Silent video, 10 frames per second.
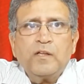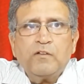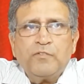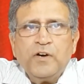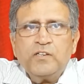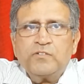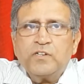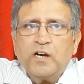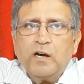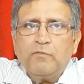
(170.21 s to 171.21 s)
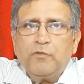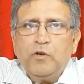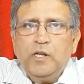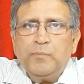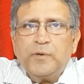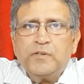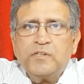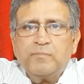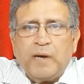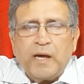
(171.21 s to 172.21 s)
The first fully
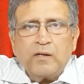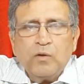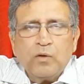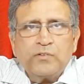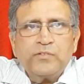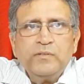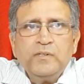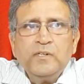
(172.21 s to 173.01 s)
printed banknotes